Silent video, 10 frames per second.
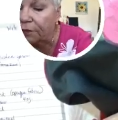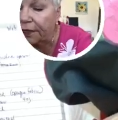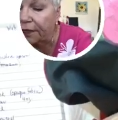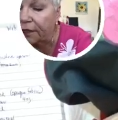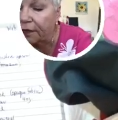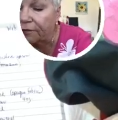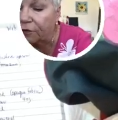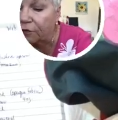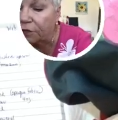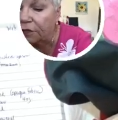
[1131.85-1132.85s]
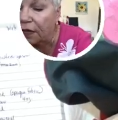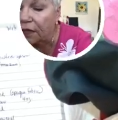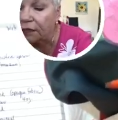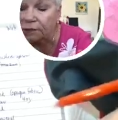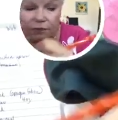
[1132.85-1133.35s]
make a few
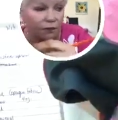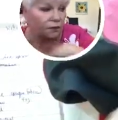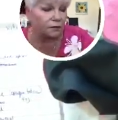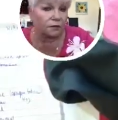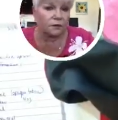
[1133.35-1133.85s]
scallops.